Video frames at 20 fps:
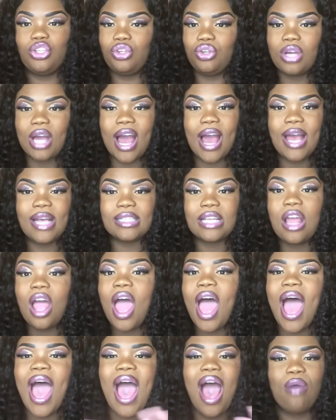you guys
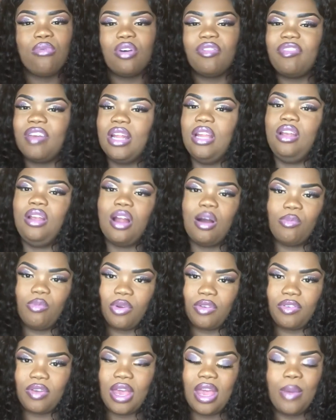how I fell in love
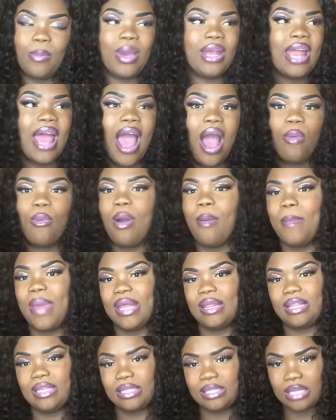with him and how I
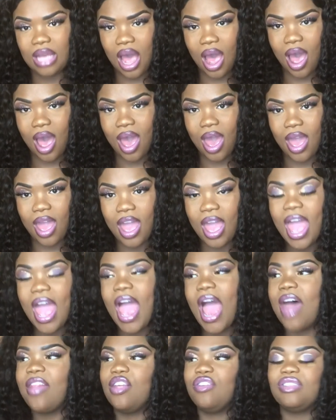met this guy.
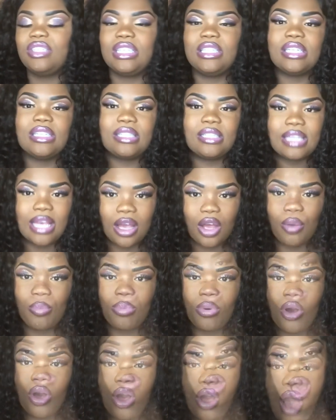And obviously the second
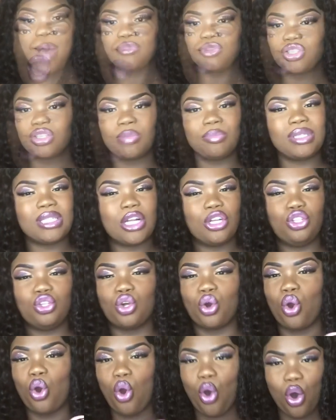part, I'm just going to be telling you
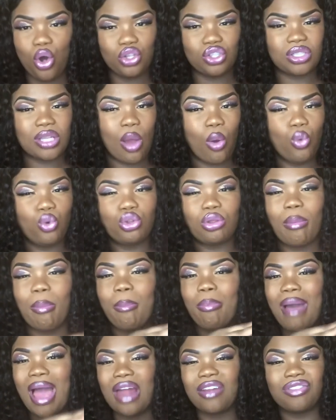the cons, like all the
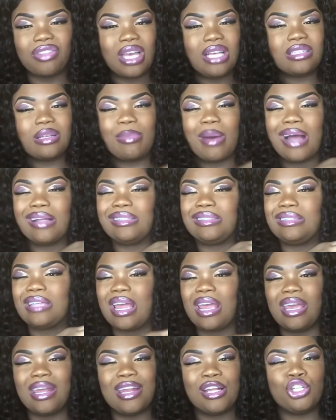bad things about
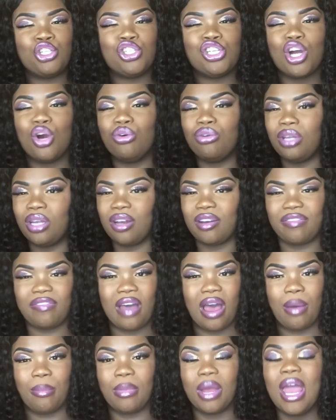dating a jail nigga,
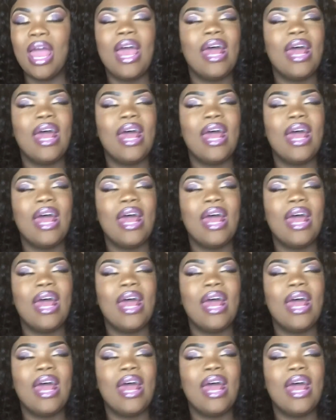fam.